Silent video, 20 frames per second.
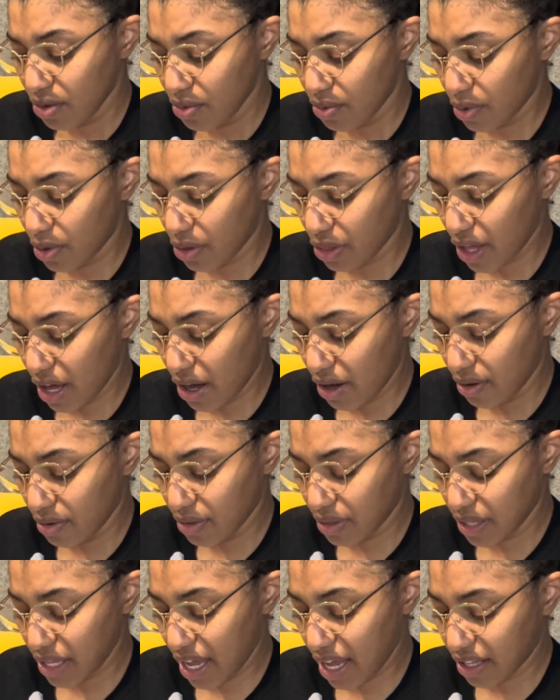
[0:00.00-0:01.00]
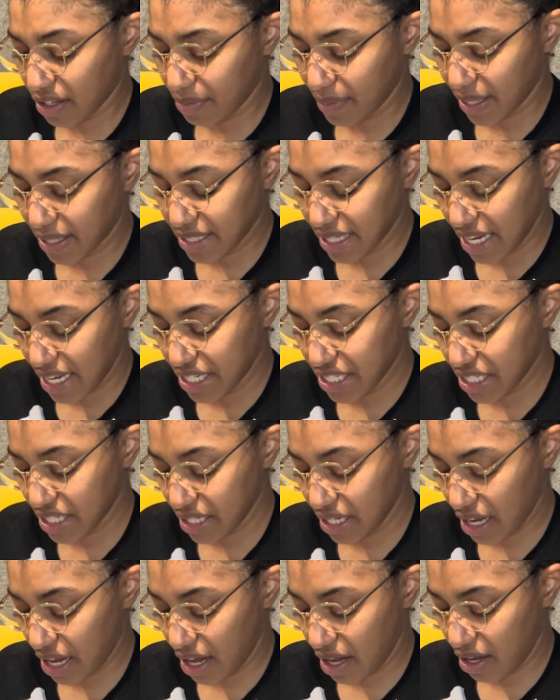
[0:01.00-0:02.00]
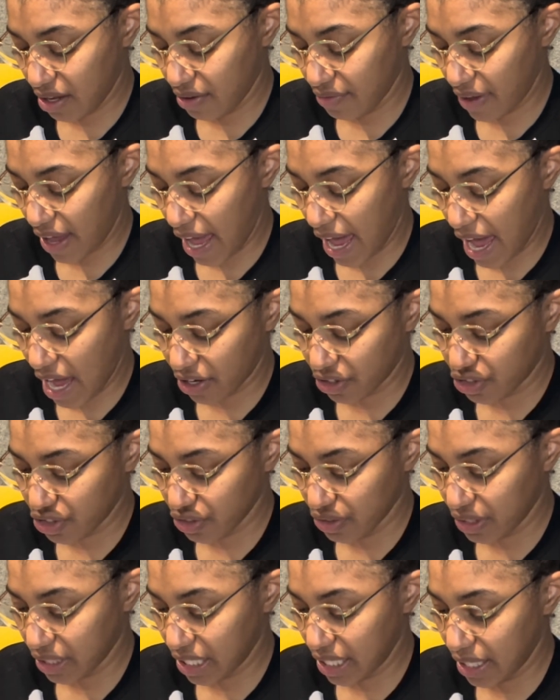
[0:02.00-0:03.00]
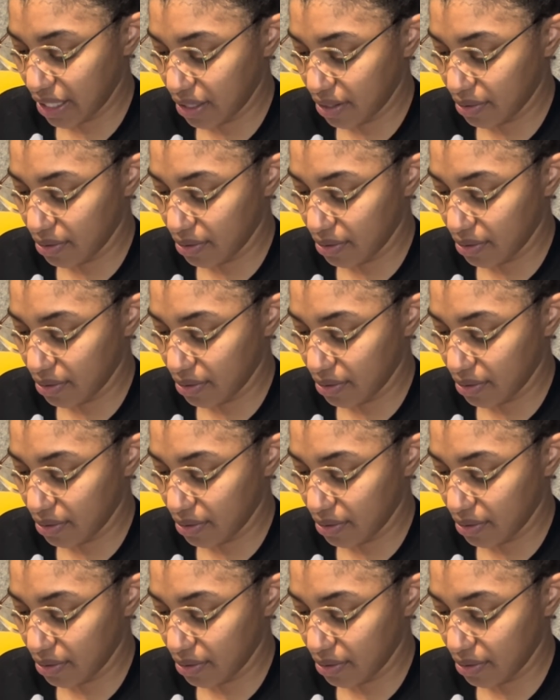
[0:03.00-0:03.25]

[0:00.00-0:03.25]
without the expectation of actually